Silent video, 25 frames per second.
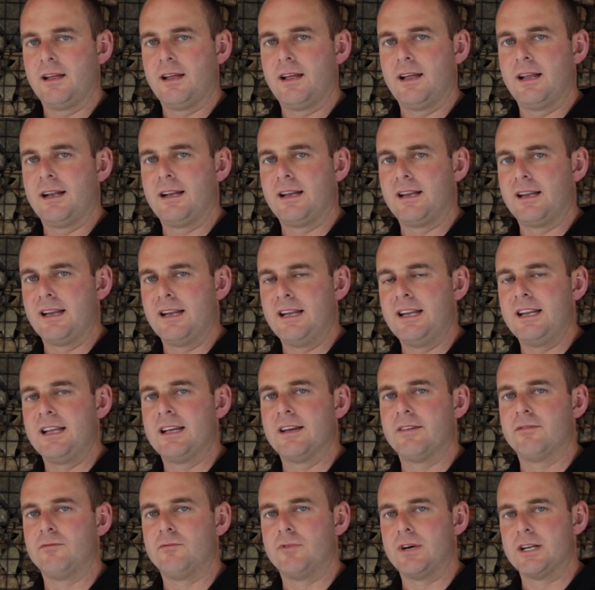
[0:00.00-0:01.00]
at any
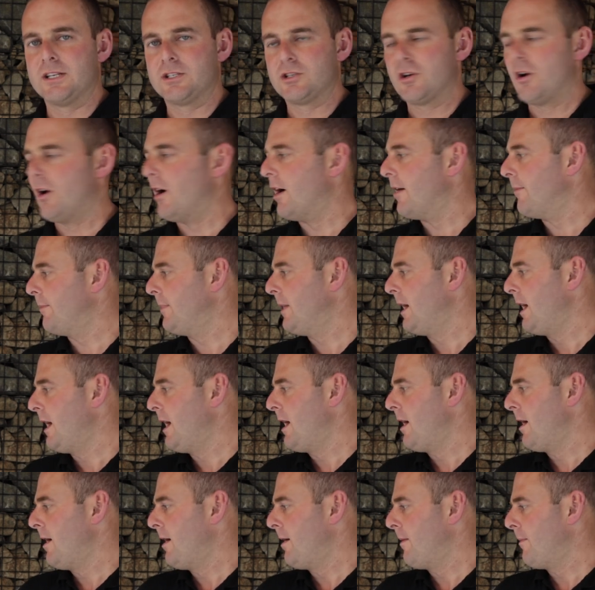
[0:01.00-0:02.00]
given one time,
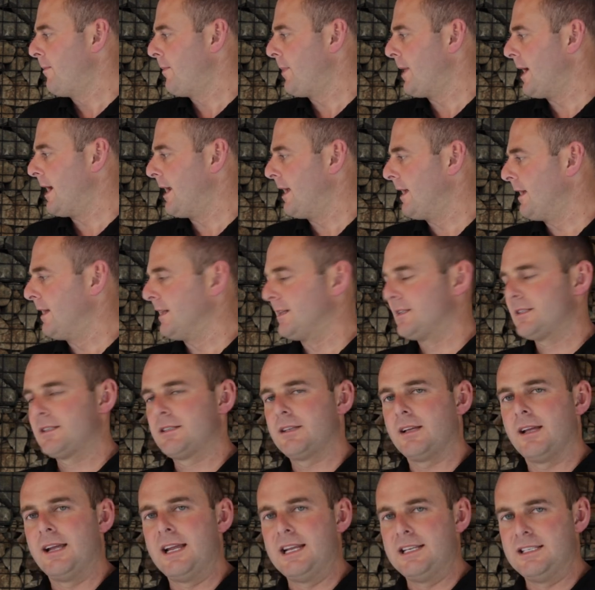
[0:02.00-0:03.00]
but
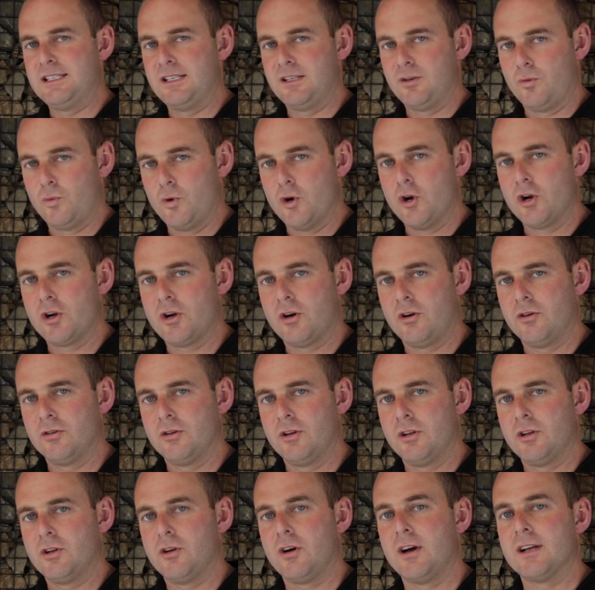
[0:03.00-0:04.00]
it's easy to work
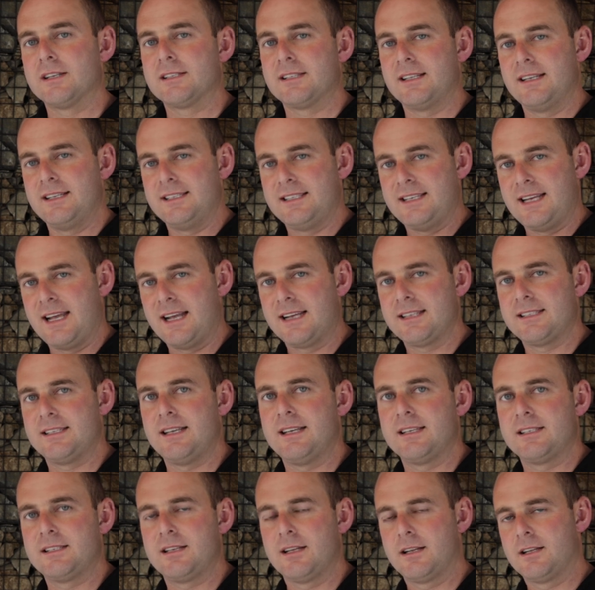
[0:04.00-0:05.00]
on, nice and easy
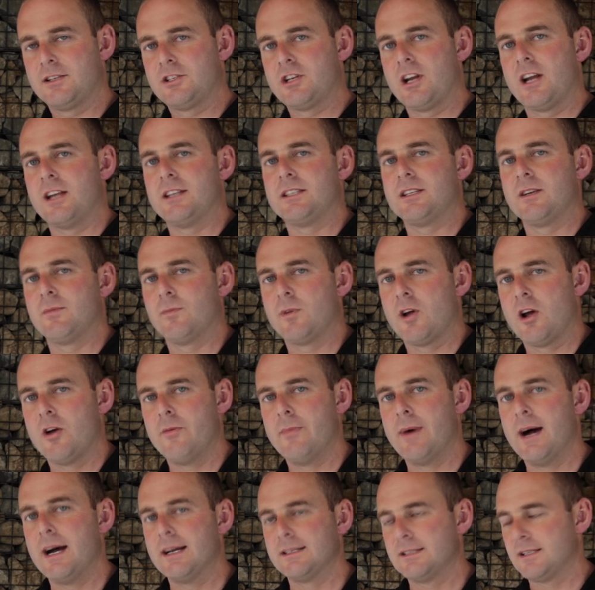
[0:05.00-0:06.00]
access. Changing blow
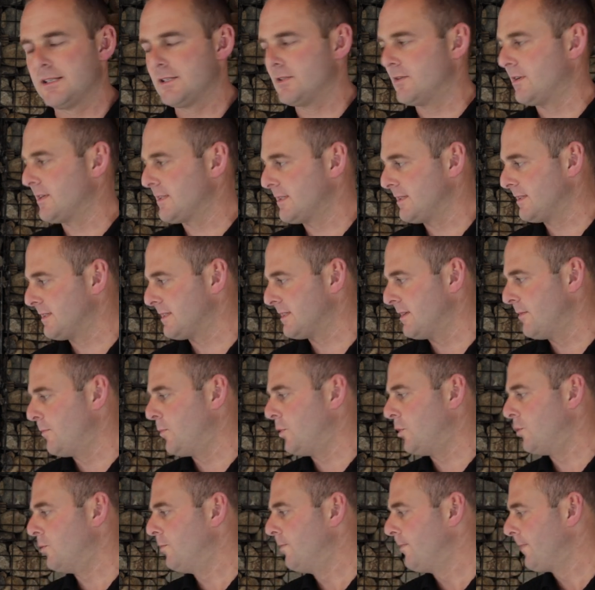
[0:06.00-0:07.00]
bars is nice and
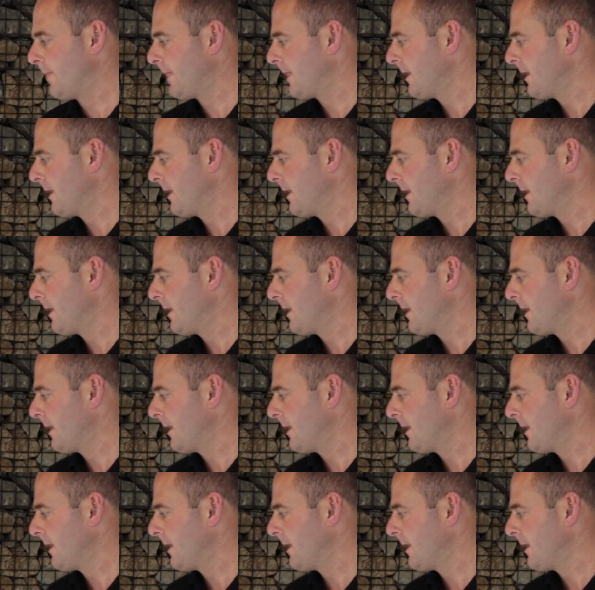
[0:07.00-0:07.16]
simple.